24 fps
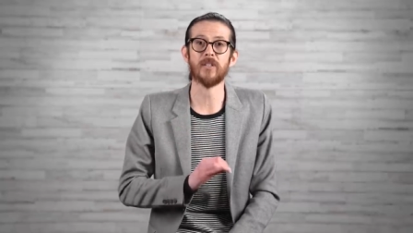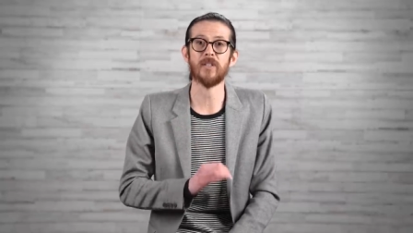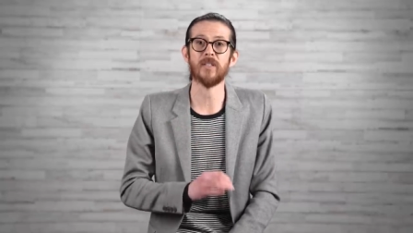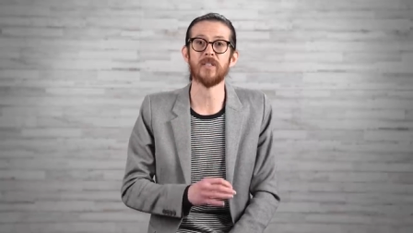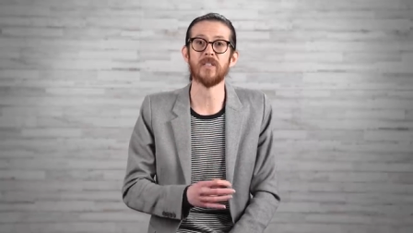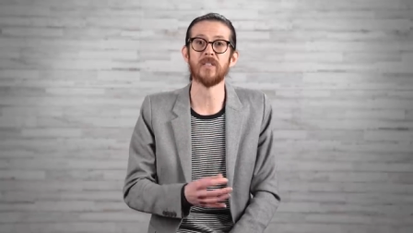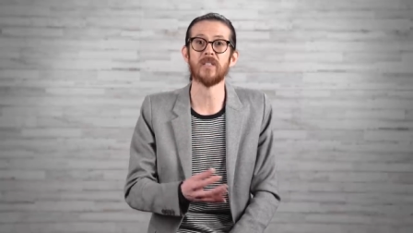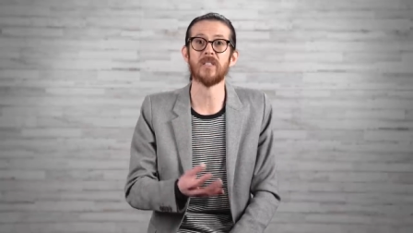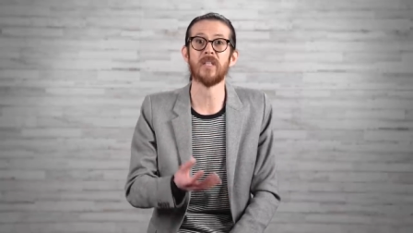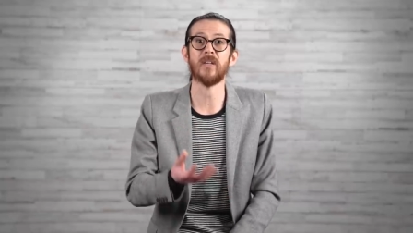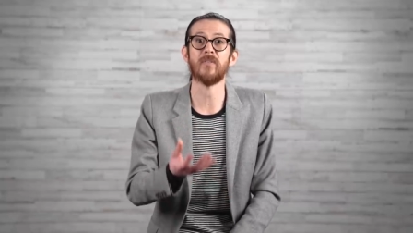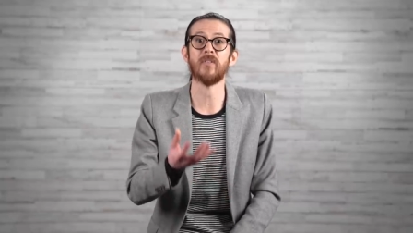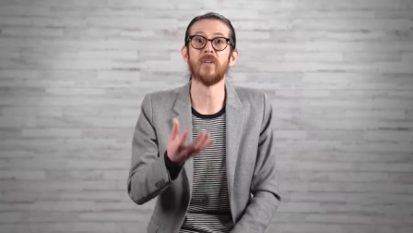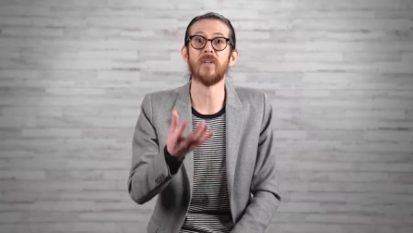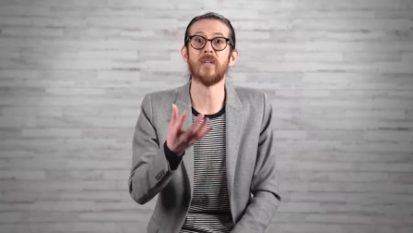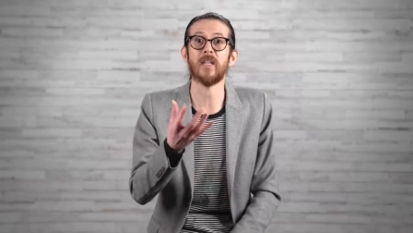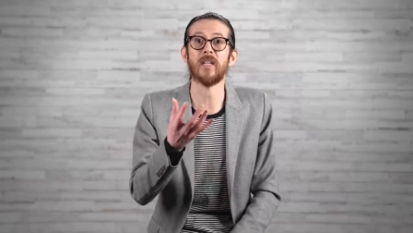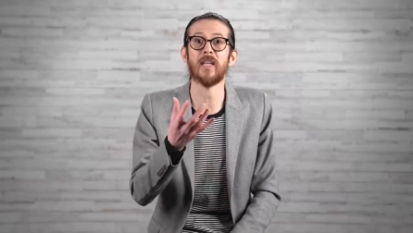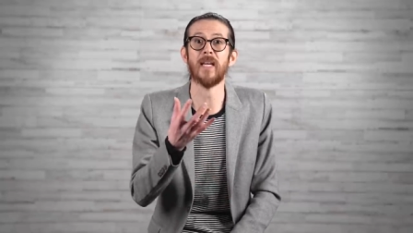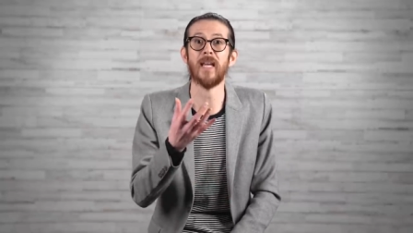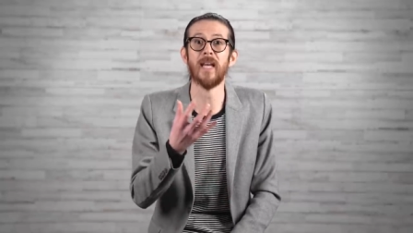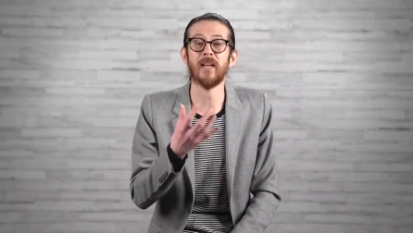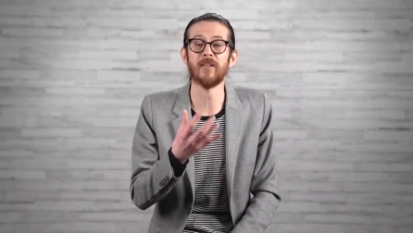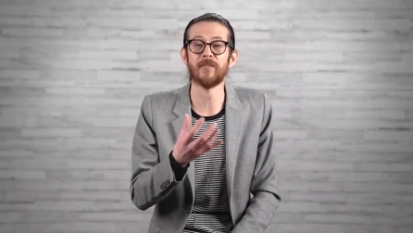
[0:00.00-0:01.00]
that doesn't give you any
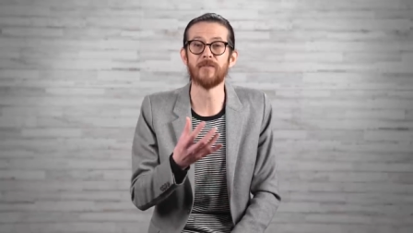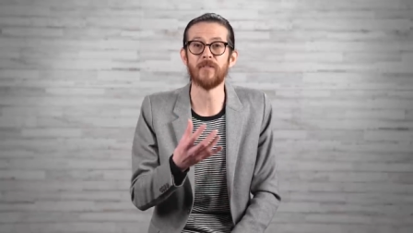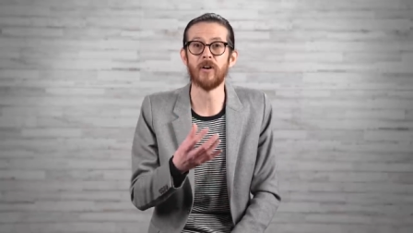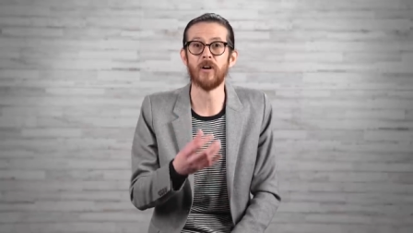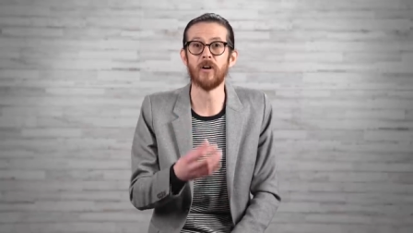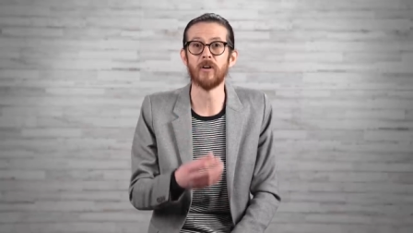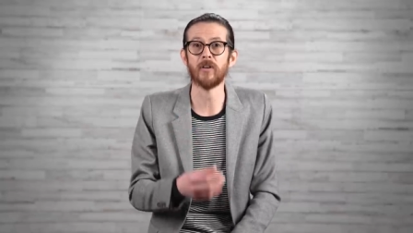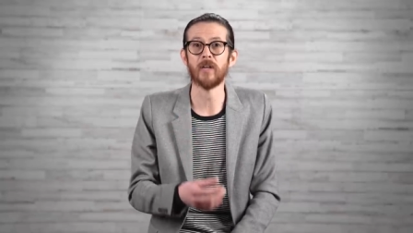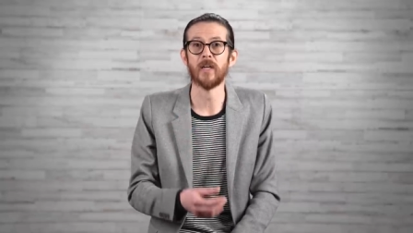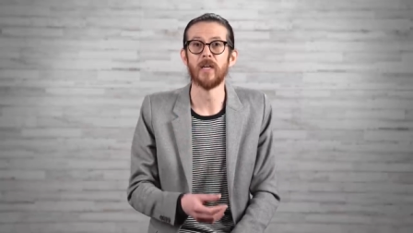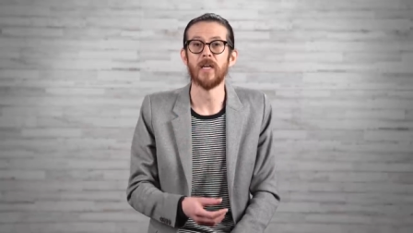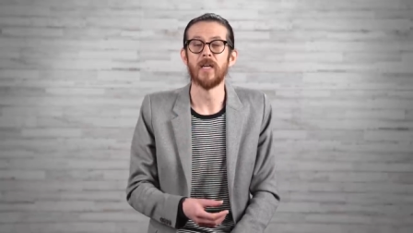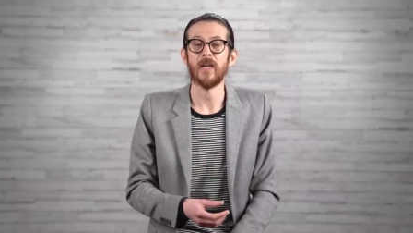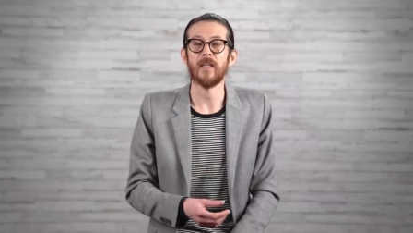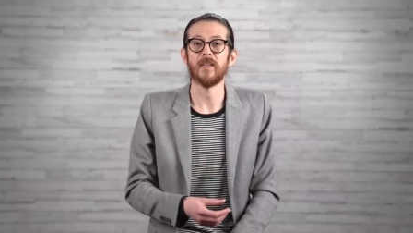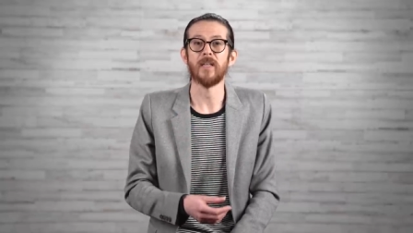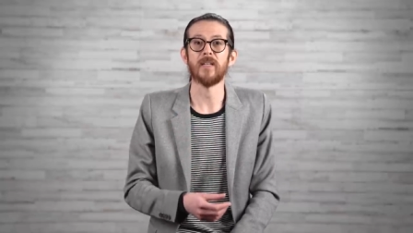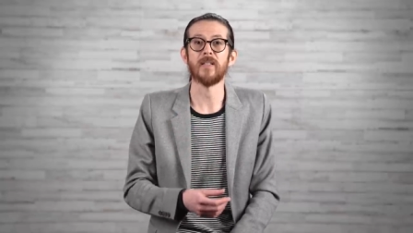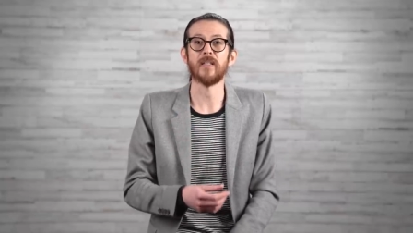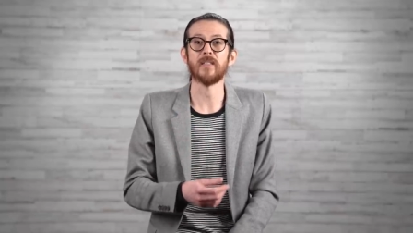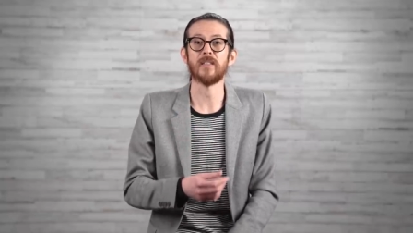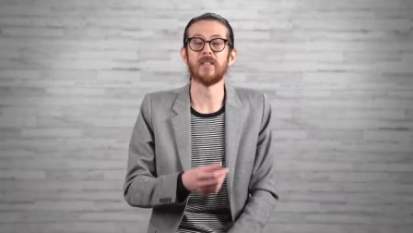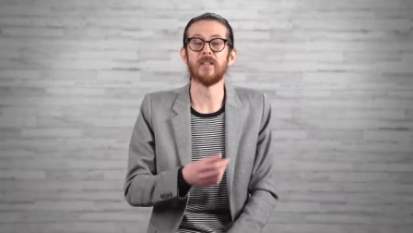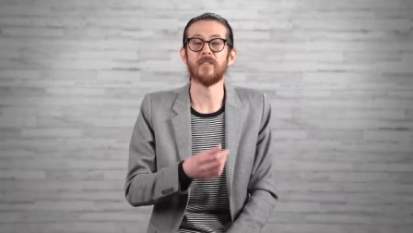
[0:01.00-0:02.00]
head fog, that
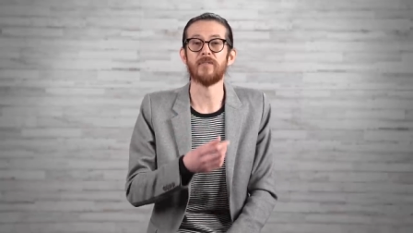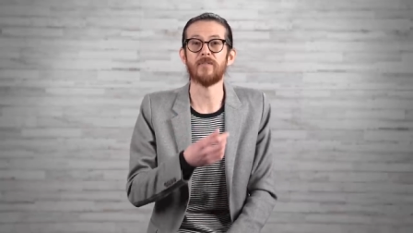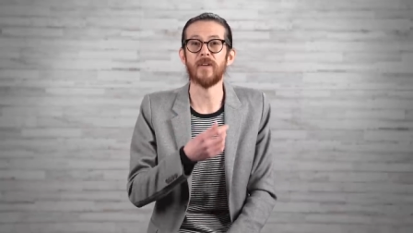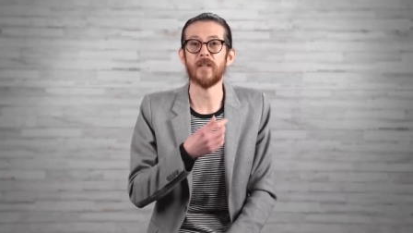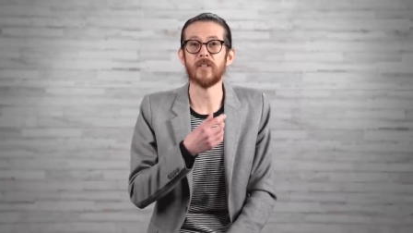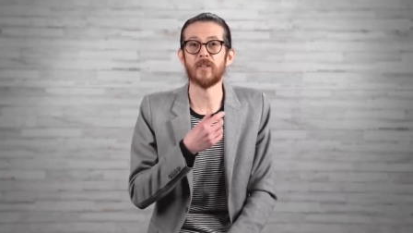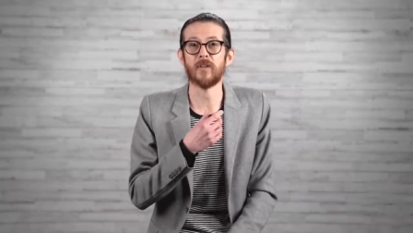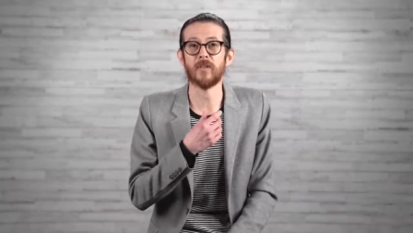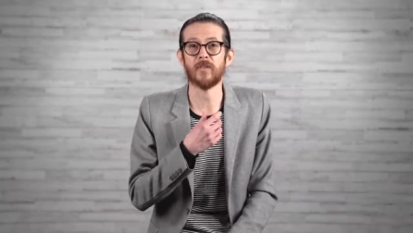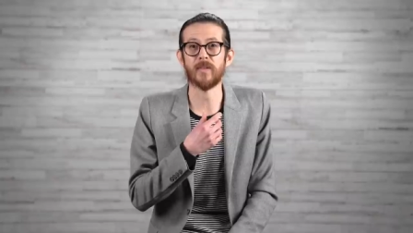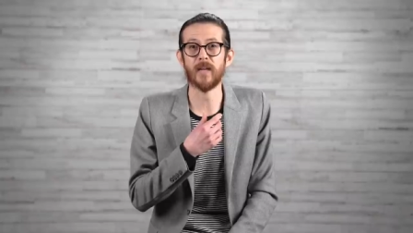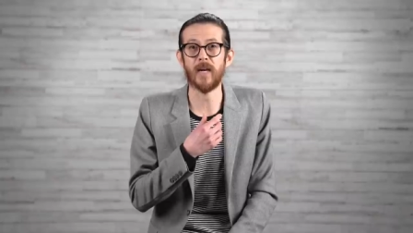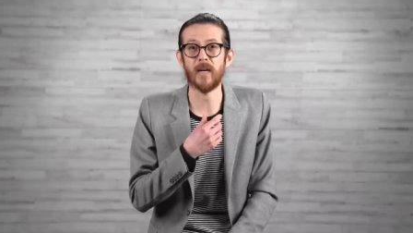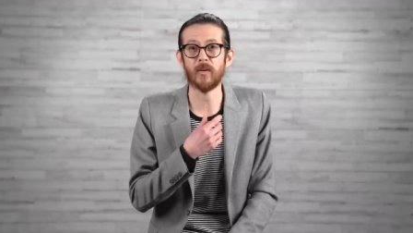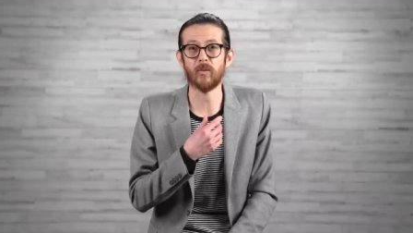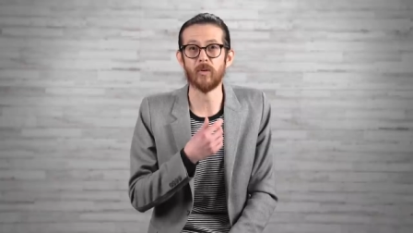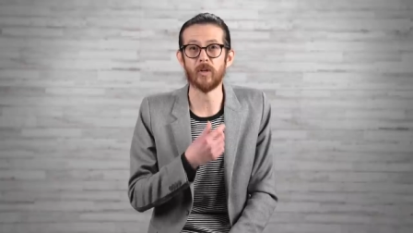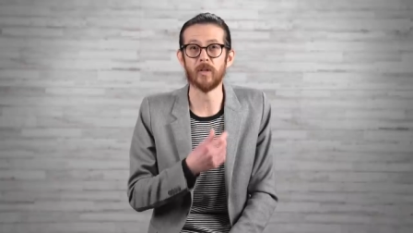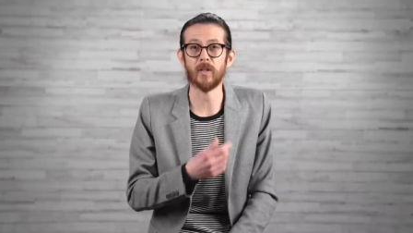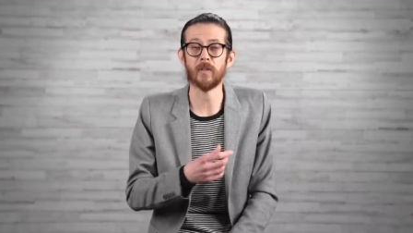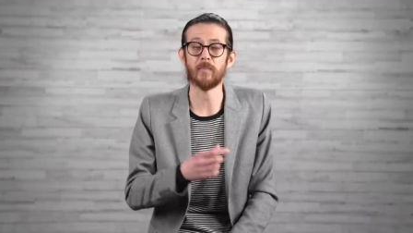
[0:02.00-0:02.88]
doesn't affect your thyroid.